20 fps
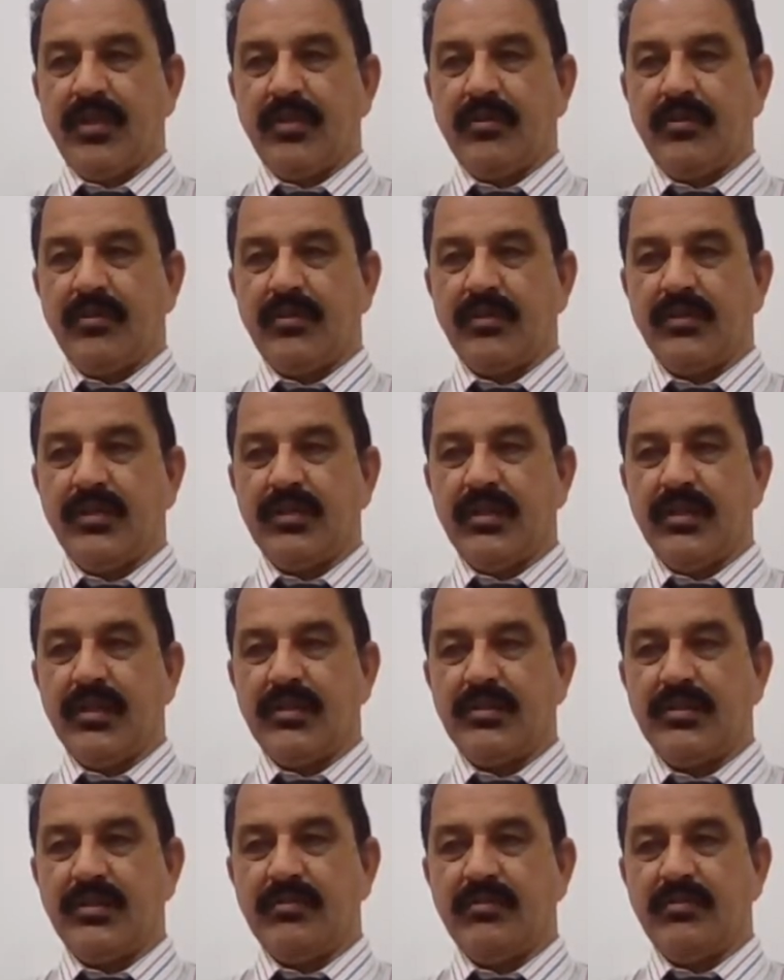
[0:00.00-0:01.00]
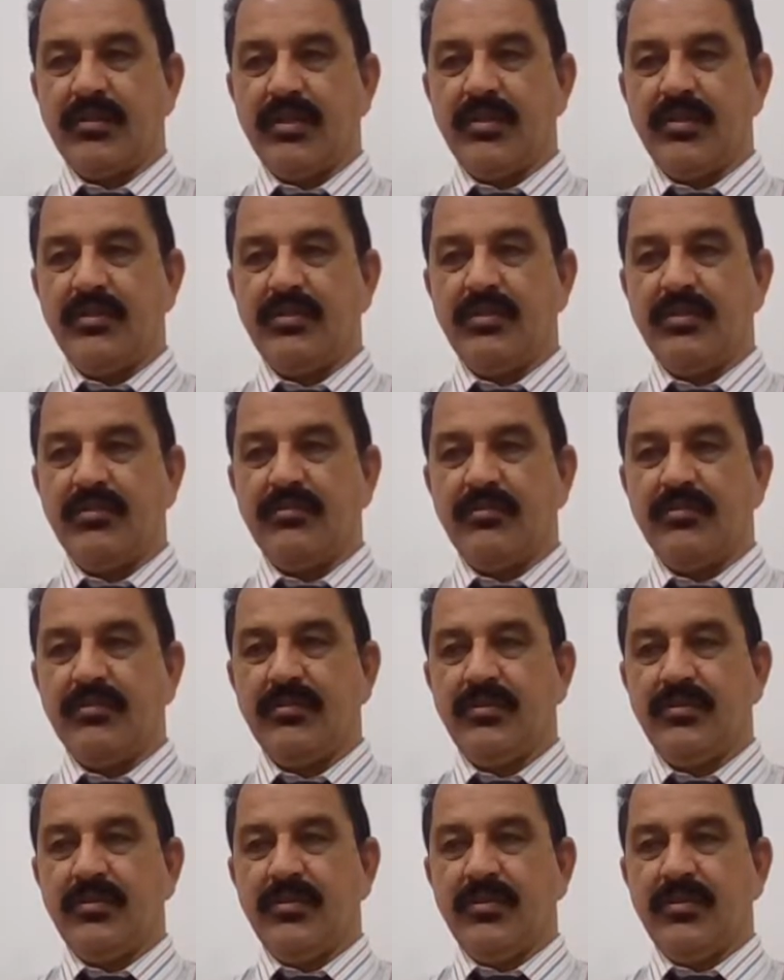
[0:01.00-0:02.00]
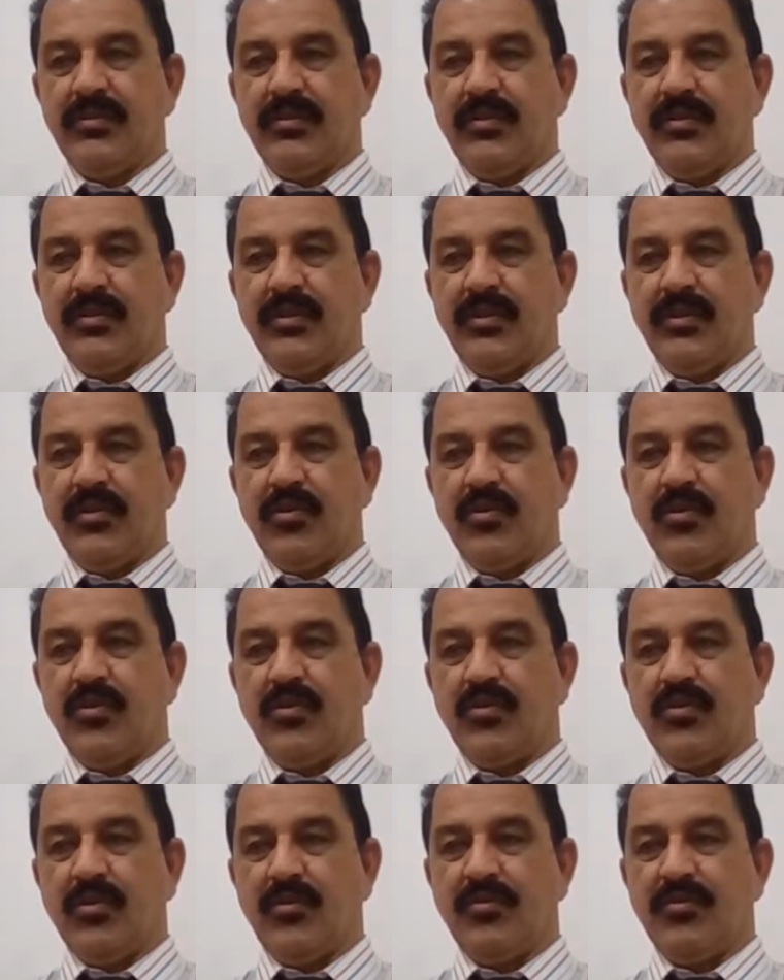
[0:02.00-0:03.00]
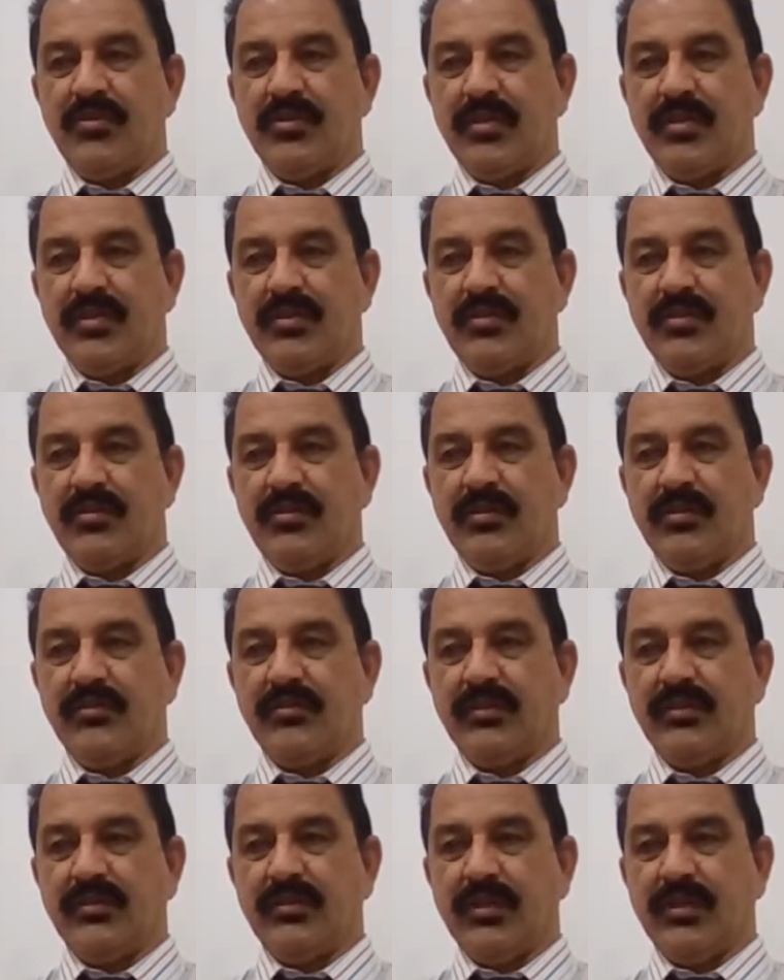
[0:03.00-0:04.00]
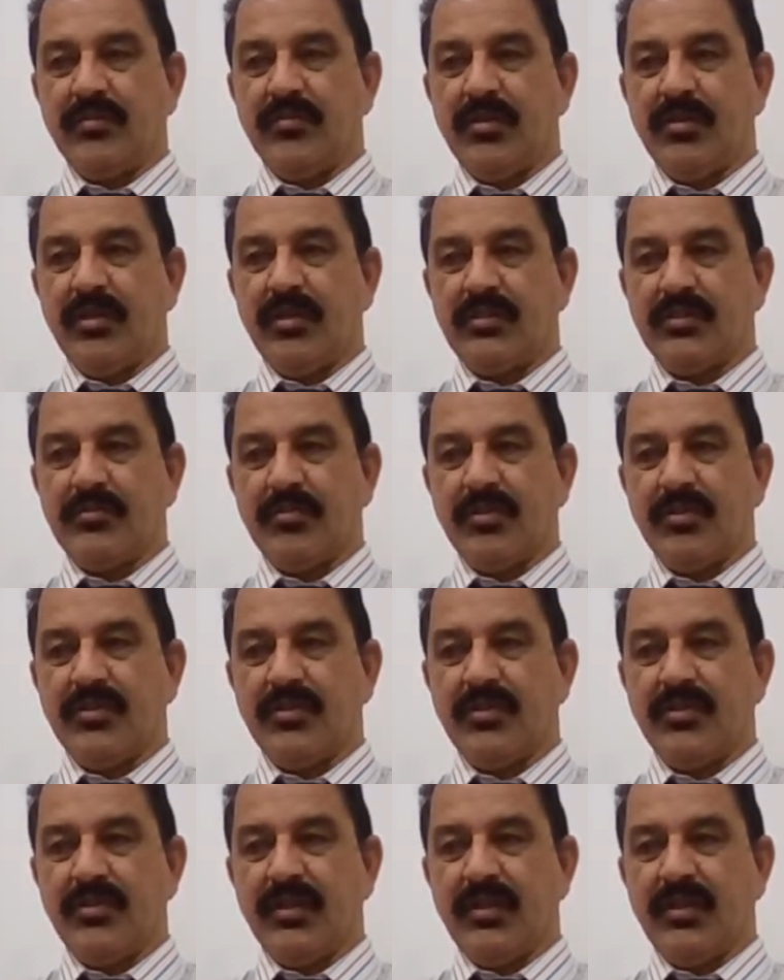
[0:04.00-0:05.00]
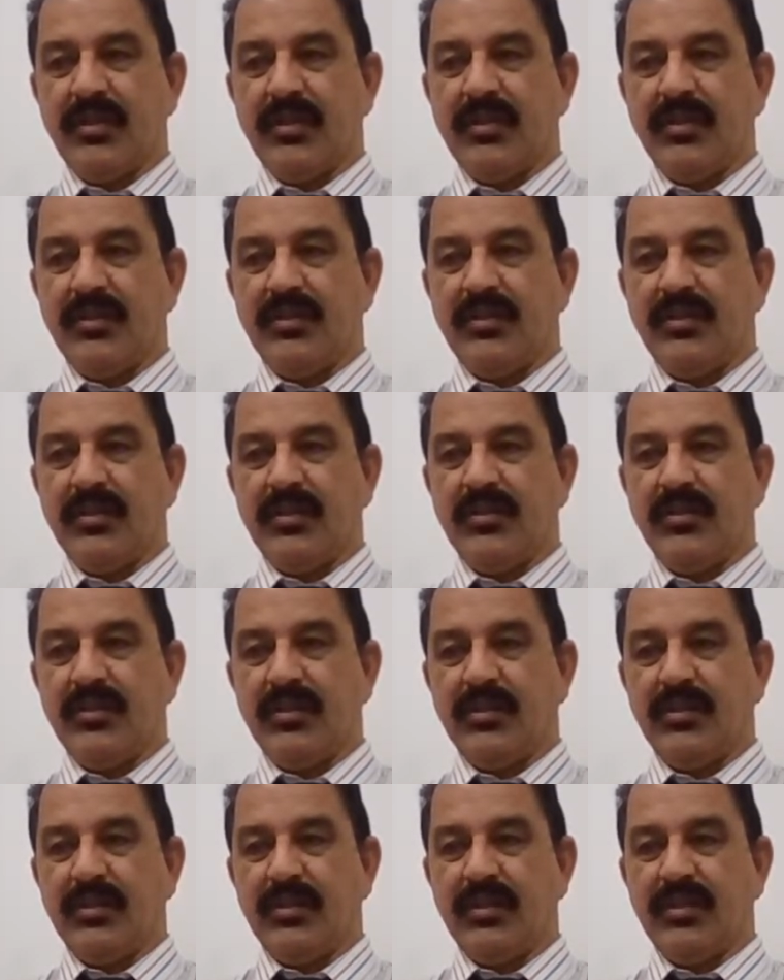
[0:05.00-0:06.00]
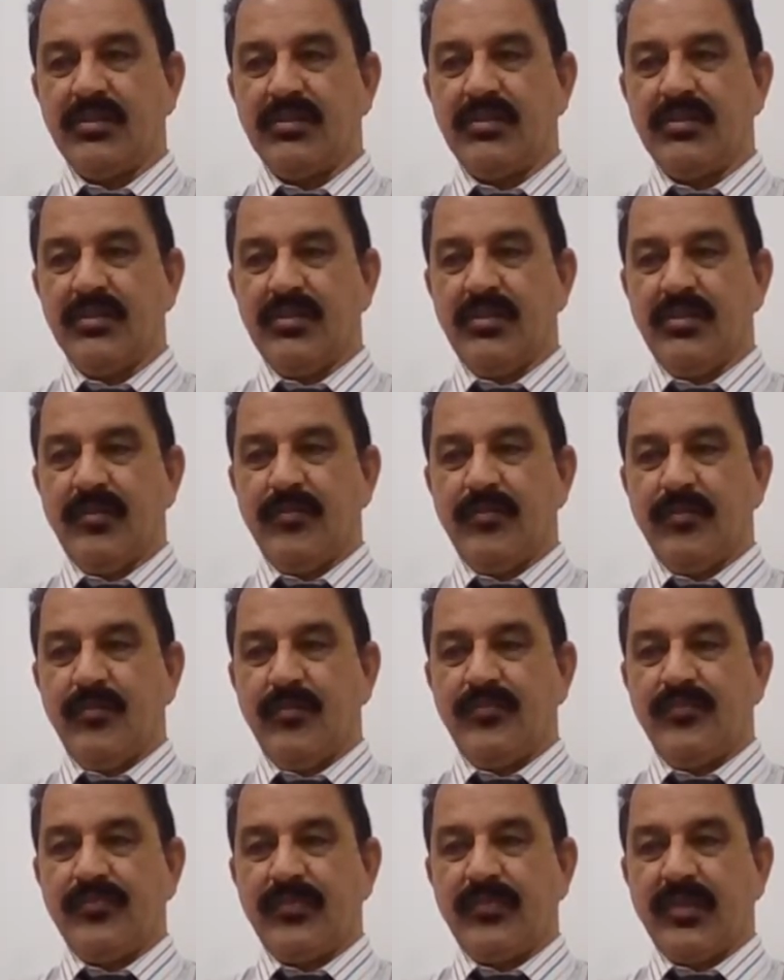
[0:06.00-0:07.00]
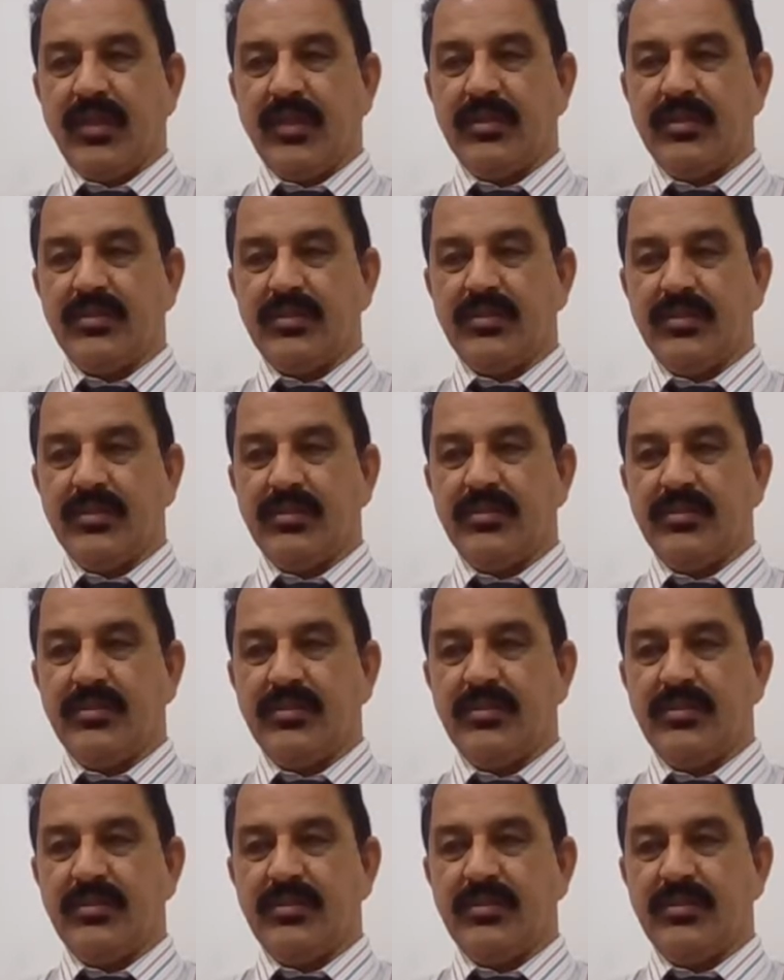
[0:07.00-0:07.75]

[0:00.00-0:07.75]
Concrete has a very low coefficient of the thermal expansion and the alkalis as it